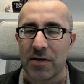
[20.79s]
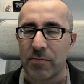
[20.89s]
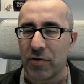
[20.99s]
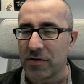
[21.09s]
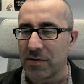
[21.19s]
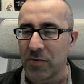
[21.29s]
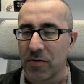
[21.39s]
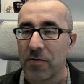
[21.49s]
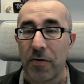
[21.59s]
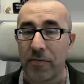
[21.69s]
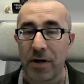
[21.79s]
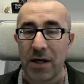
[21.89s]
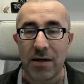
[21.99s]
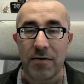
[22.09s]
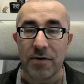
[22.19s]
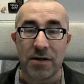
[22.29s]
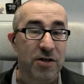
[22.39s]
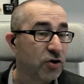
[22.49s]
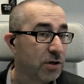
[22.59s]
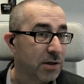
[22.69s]
so Proximo 3, the
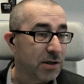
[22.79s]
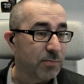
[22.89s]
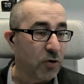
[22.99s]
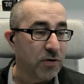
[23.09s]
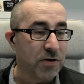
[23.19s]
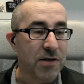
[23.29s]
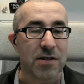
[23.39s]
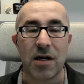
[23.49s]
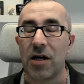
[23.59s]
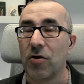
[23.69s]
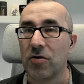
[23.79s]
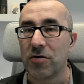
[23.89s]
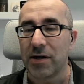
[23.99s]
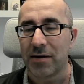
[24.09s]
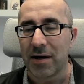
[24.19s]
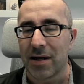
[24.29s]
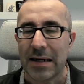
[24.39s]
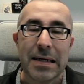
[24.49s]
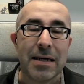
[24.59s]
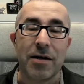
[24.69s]
digital sponsors, Locodera,